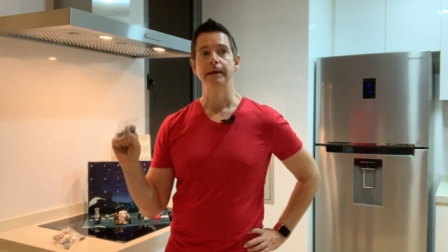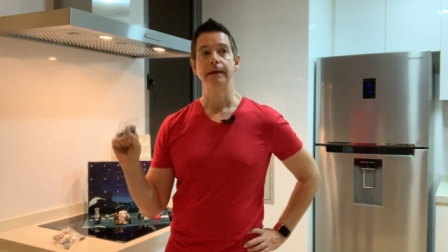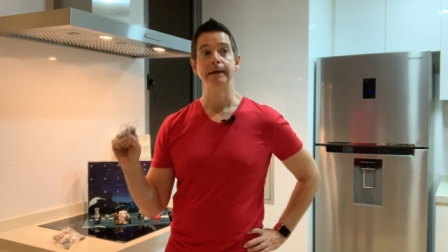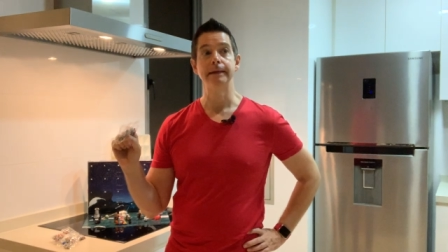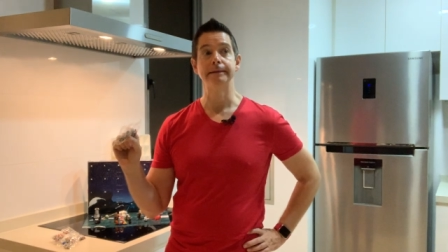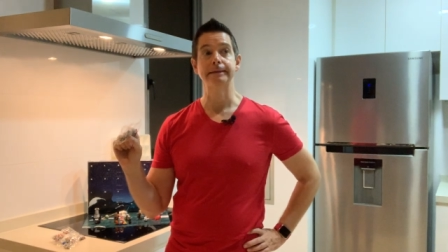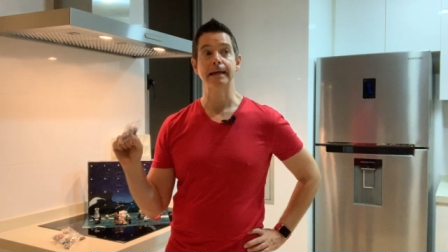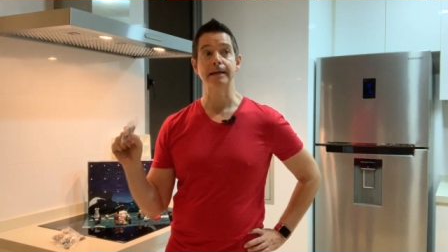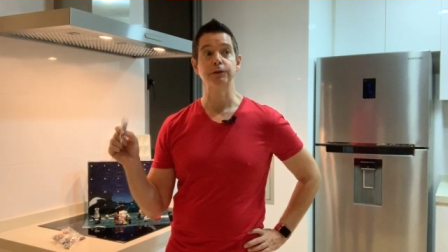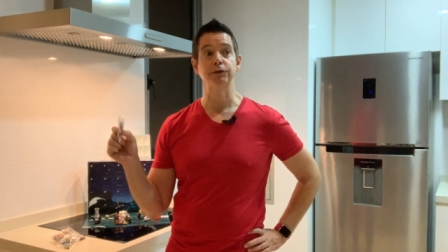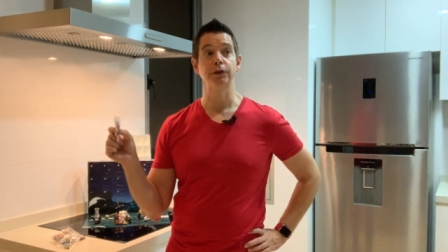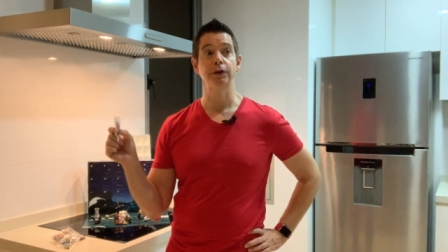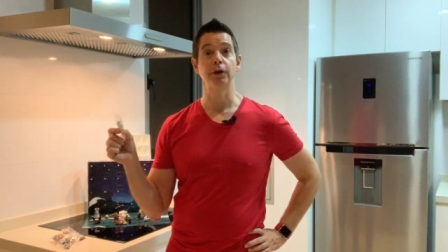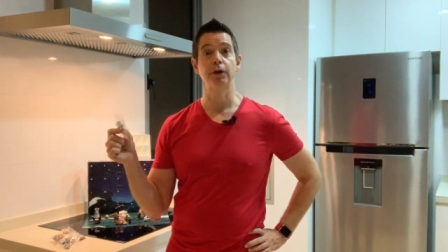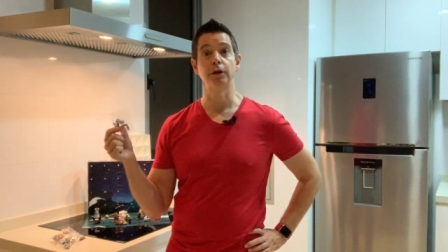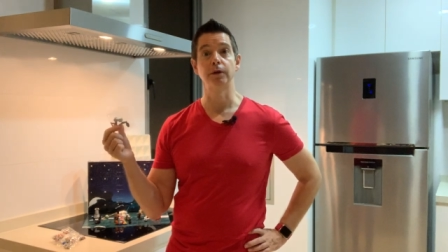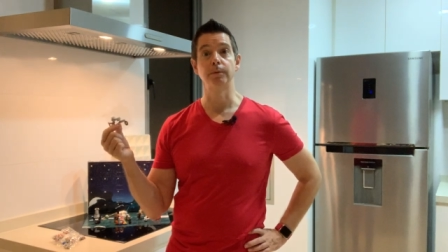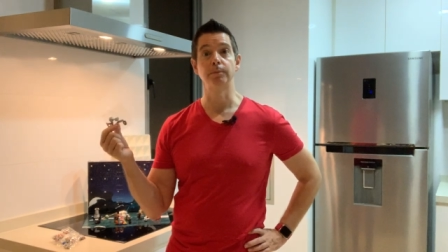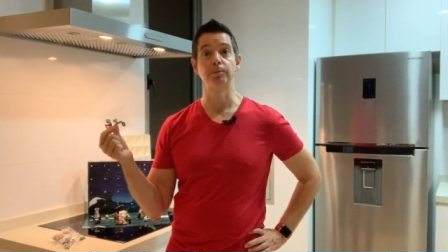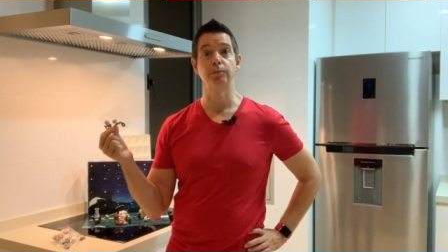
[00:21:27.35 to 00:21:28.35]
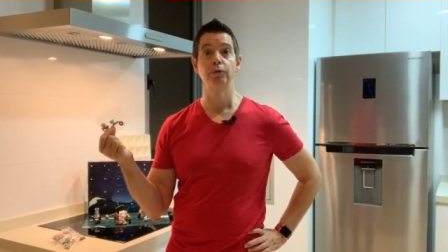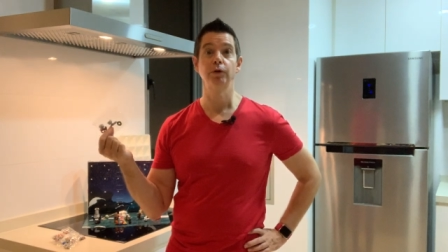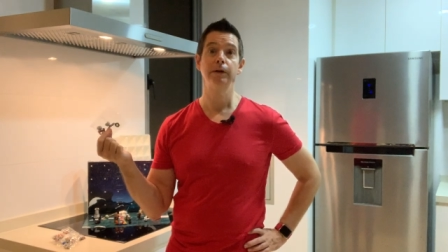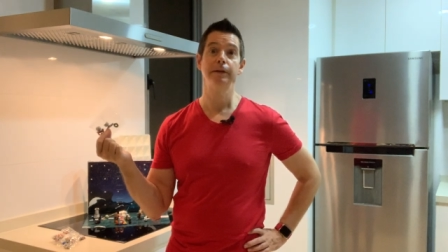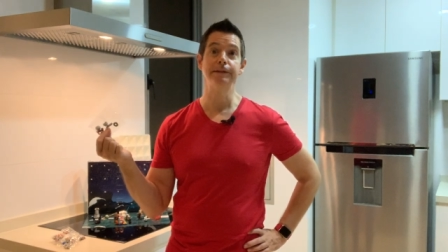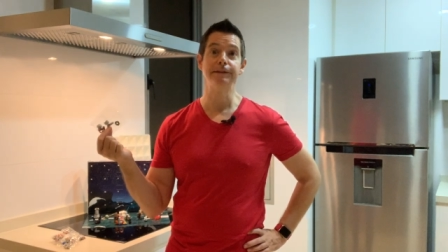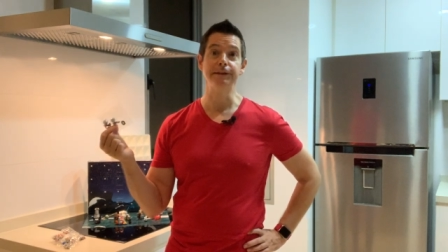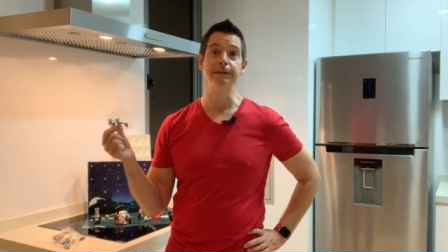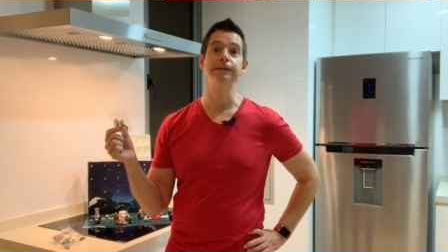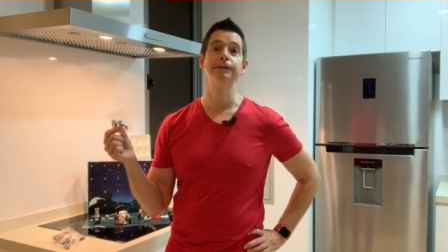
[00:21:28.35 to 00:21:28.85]
it's actually on a pretty
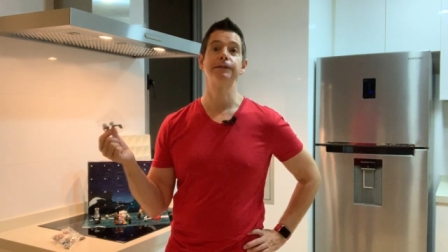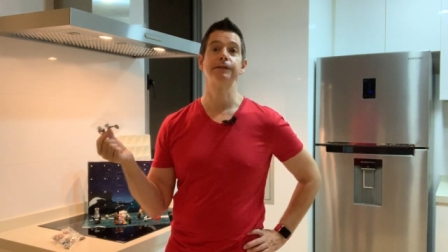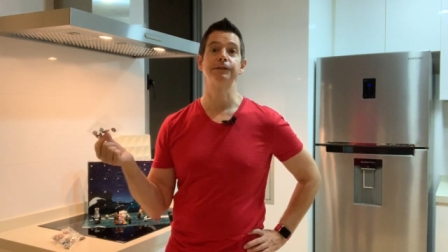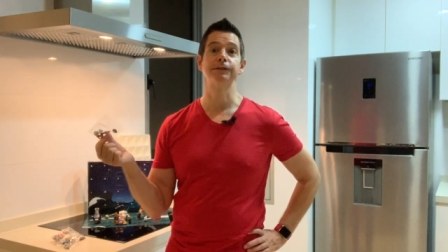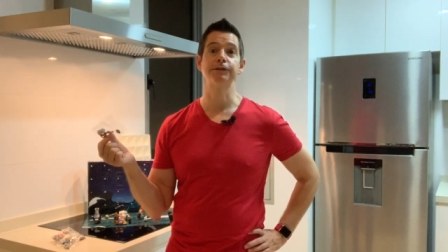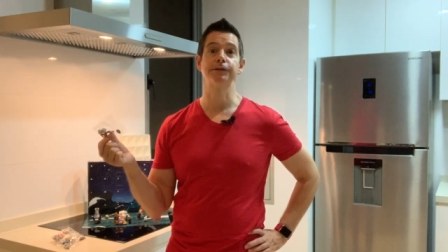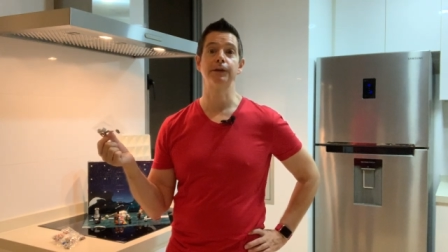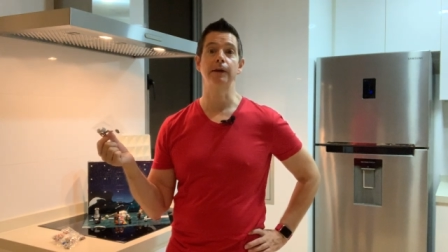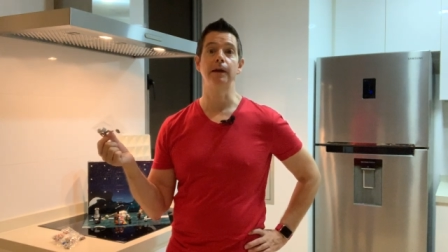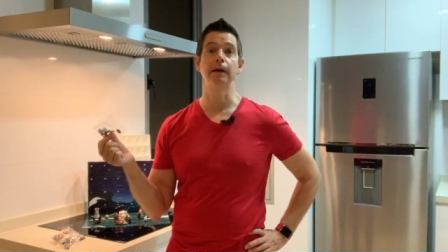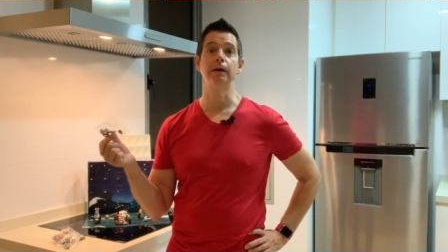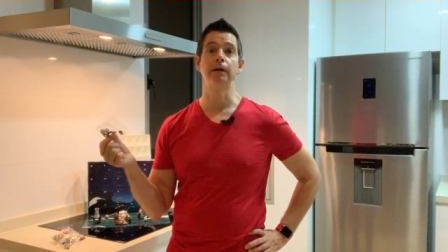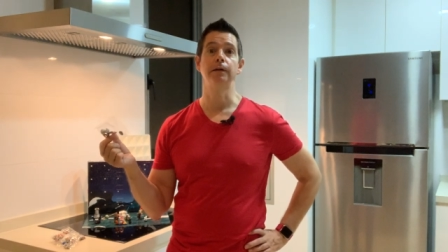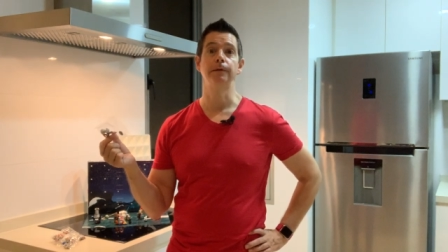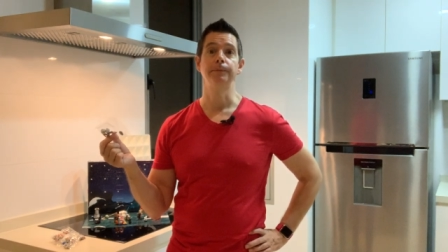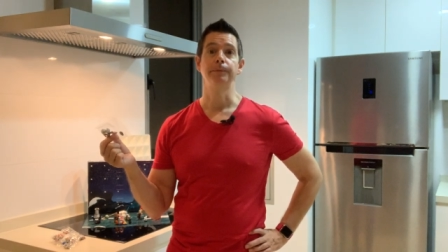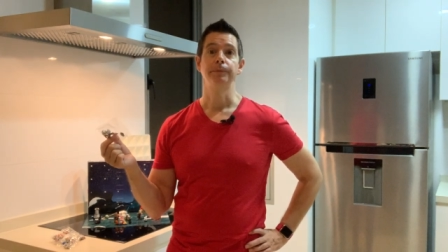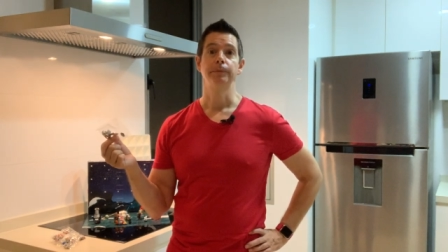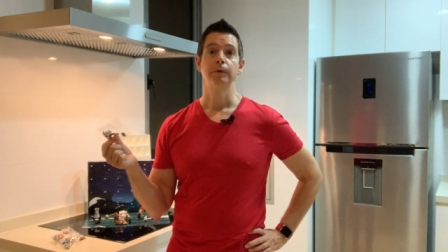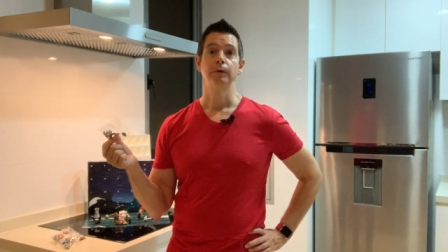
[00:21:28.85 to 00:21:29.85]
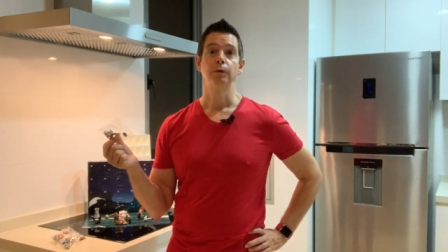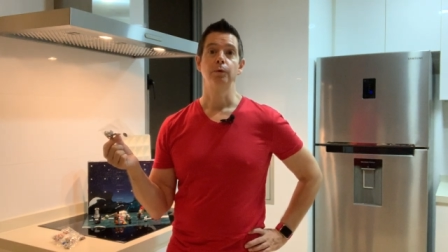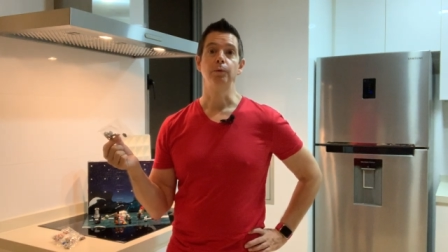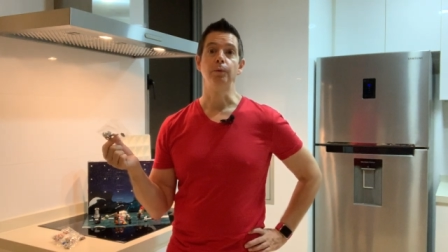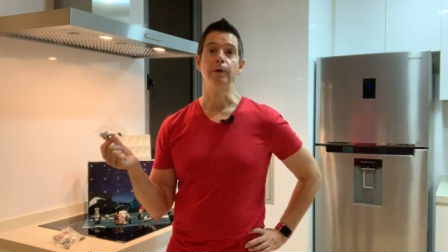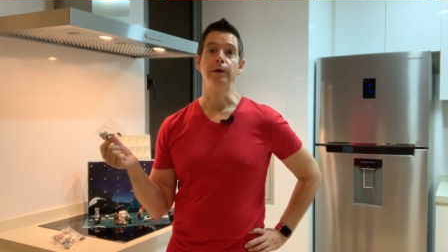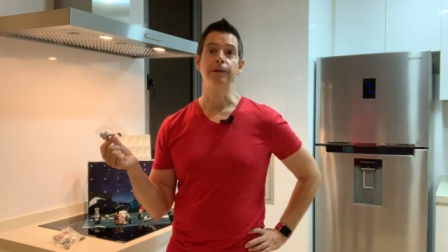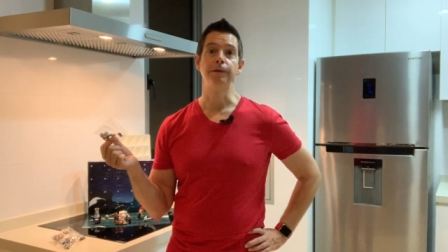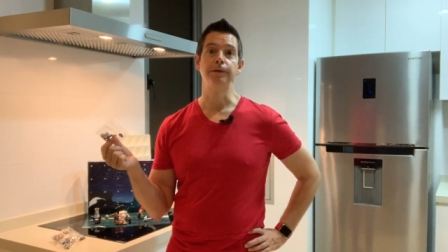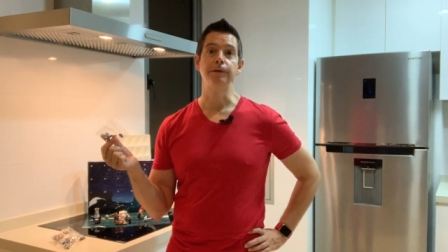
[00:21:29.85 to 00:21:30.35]
decent scale
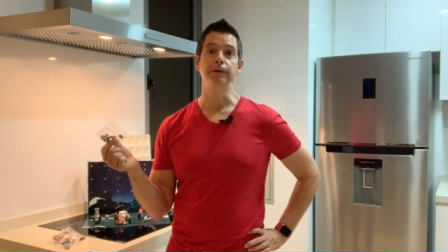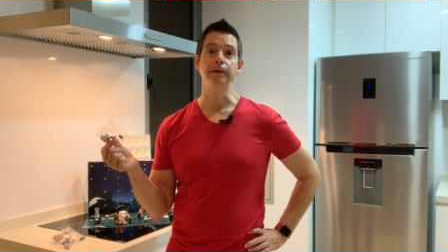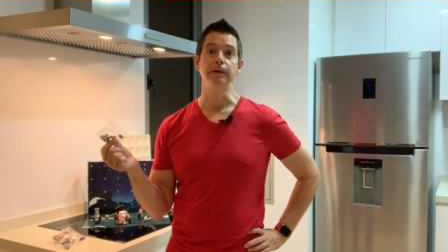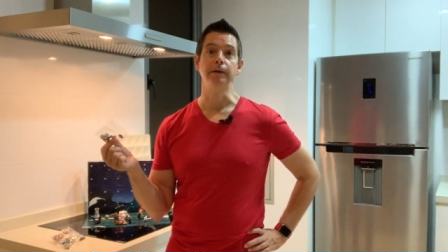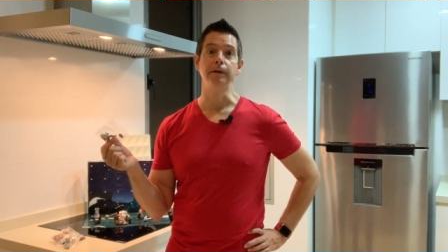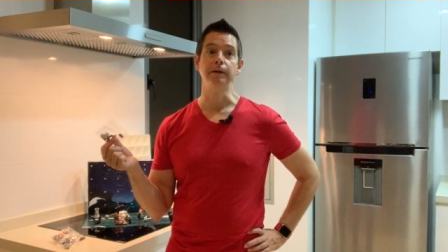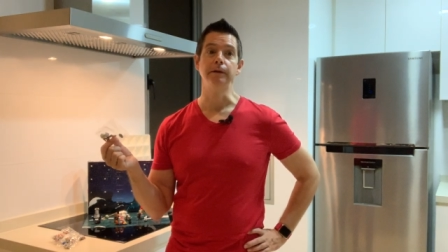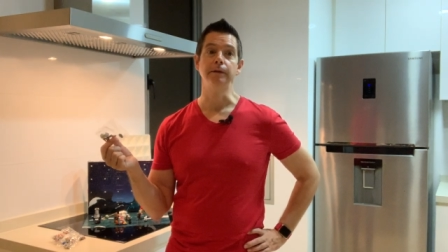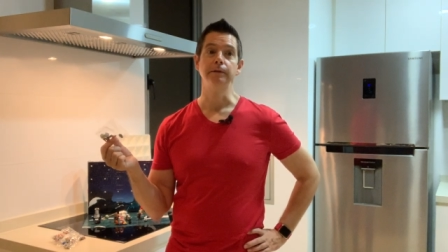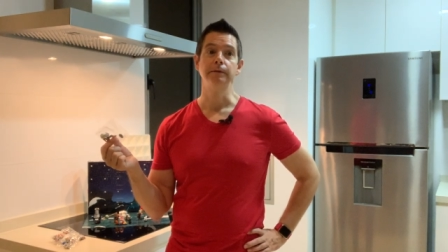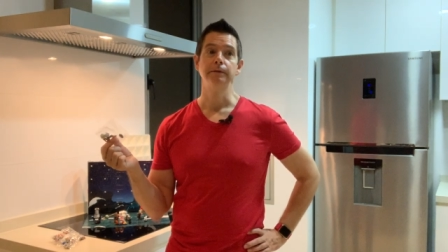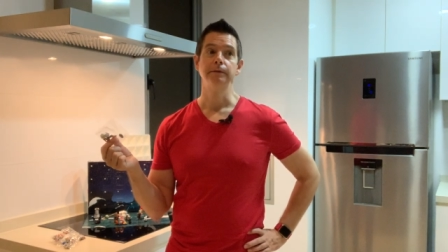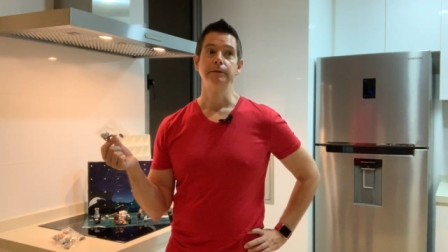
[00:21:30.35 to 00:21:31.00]
with the